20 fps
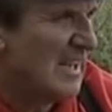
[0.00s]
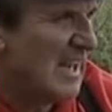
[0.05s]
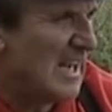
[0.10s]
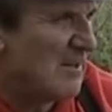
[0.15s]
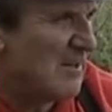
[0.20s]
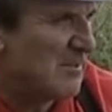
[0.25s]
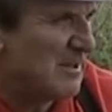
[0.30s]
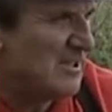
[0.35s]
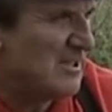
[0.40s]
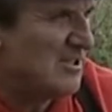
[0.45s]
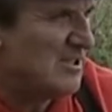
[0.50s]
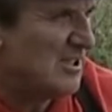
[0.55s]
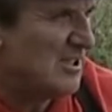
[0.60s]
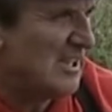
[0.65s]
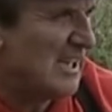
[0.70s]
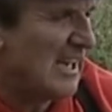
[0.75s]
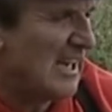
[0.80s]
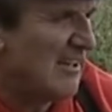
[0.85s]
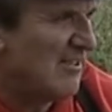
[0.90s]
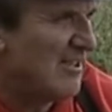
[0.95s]
up into
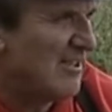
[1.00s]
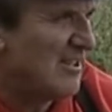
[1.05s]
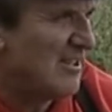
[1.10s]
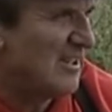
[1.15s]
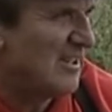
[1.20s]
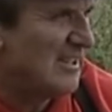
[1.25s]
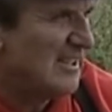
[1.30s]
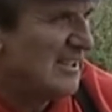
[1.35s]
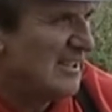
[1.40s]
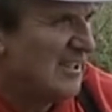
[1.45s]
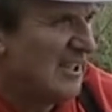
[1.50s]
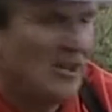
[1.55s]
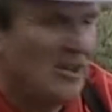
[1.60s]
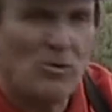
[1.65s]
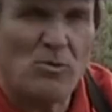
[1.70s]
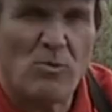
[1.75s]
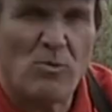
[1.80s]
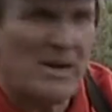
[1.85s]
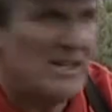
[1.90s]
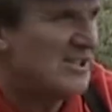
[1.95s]
the area that they'll
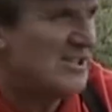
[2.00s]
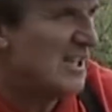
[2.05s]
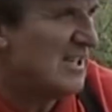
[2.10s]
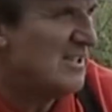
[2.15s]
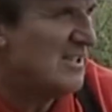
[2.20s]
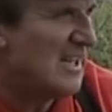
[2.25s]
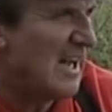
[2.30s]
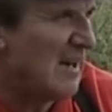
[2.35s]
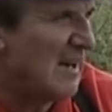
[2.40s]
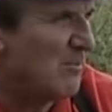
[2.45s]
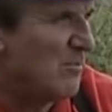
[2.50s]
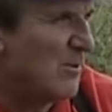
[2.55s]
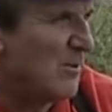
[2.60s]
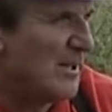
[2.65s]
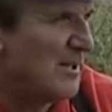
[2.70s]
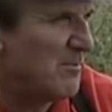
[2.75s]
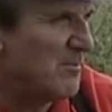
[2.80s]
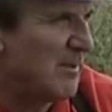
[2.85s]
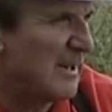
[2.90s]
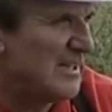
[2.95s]
always end up
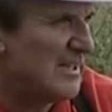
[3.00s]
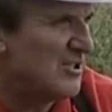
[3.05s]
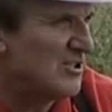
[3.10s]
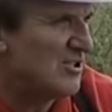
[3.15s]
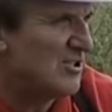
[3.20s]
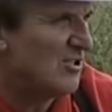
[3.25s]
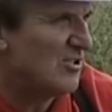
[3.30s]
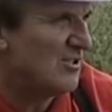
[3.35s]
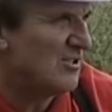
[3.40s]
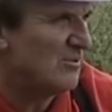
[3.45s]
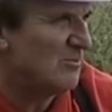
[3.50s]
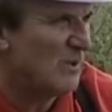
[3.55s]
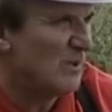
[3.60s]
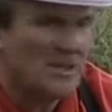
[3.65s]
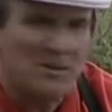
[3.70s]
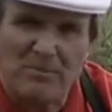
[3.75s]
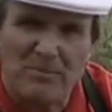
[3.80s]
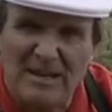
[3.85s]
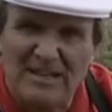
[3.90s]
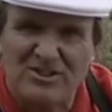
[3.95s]
where the bait's going
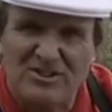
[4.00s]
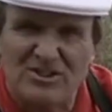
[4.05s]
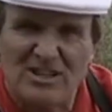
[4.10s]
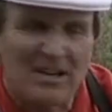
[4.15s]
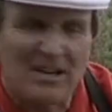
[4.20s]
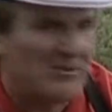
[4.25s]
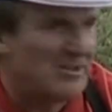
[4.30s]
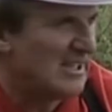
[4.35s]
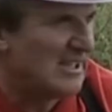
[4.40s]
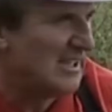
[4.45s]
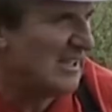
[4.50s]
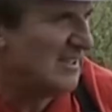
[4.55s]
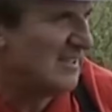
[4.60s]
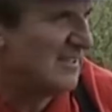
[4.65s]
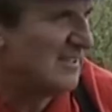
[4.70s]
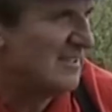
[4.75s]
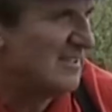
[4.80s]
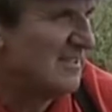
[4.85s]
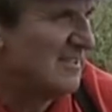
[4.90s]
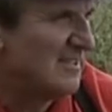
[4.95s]
in.
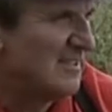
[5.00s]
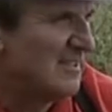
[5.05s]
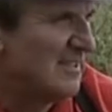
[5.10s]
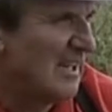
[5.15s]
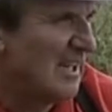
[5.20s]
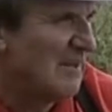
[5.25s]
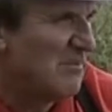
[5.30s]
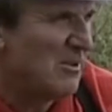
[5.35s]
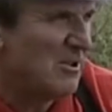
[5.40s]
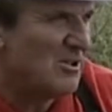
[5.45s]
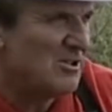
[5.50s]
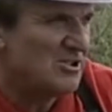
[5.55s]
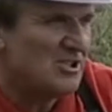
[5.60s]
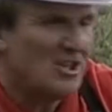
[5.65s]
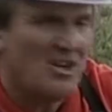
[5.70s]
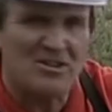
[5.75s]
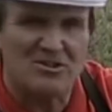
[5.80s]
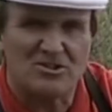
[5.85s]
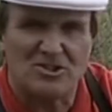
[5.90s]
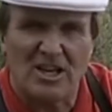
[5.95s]
They might
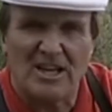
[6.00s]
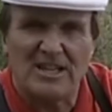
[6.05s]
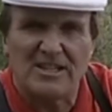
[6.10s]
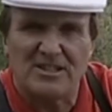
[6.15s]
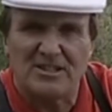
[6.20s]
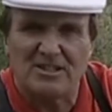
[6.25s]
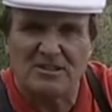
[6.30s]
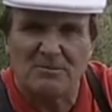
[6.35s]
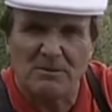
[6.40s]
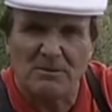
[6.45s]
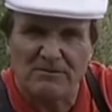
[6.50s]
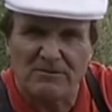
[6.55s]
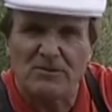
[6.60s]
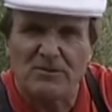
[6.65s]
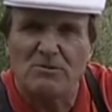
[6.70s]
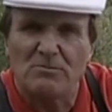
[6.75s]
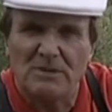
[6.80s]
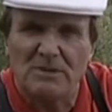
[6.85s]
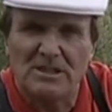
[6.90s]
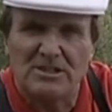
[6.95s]
start taking them a
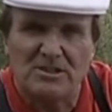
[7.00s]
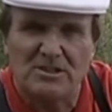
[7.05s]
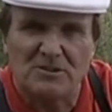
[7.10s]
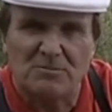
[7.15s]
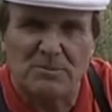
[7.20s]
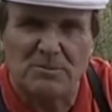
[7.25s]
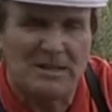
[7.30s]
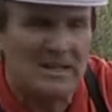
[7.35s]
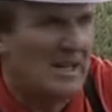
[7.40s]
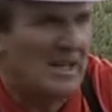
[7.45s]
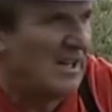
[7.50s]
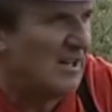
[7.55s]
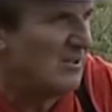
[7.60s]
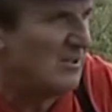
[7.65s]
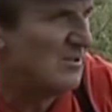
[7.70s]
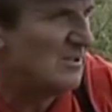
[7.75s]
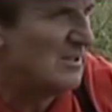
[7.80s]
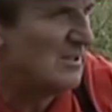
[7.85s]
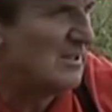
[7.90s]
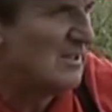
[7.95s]
few metres below
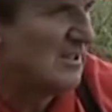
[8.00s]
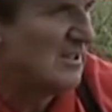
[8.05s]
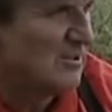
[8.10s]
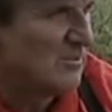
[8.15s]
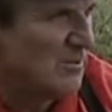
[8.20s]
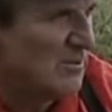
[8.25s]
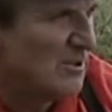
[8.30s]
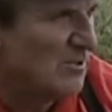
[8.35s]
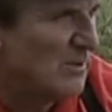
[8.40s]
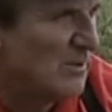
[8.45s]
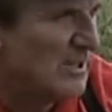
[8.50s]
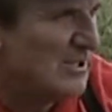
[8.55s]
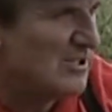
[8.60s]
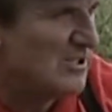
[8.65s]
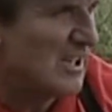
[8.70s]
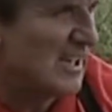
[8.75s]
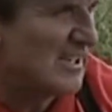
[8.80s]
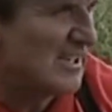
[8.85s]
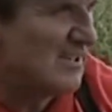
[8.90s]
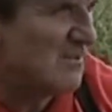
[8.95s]
with the wind
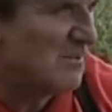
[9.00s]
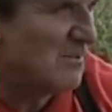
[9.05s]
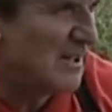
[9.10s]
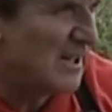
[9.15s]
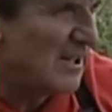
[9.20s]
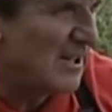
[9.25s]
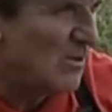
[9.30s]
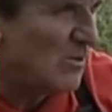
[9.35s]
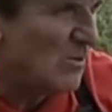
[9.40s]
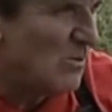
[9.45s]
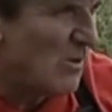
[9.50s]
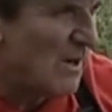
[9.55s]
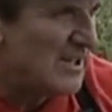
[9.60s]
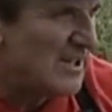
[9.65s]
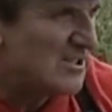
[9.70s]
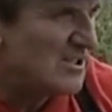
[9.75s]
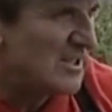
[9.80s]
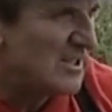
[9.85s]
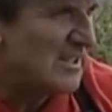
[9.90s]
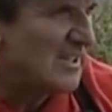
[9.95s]
taking them, but they'll
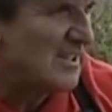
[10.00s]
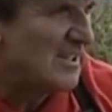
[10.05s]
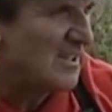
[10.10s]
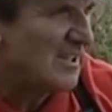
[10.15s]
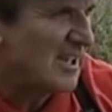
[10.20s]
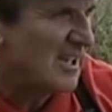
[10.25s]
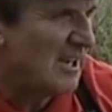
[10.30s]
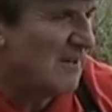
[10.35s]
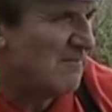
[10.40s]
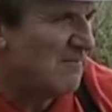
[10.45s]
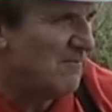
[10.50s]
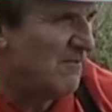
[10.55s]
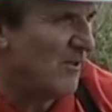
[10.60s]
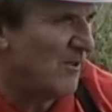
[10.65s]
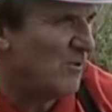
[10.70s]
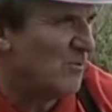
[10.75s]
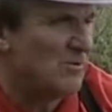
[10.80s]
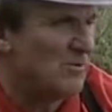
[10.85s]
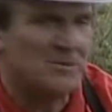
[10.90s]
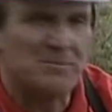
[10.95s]
always come
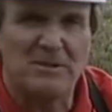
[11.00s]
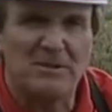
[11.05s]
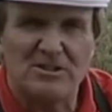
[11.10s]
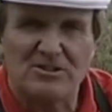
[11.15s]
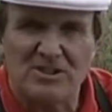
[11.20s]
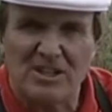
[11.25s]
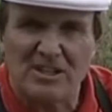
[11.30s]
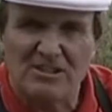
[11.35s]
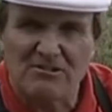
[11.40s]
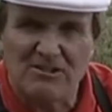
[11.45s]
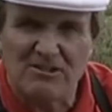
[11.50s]
forward because they're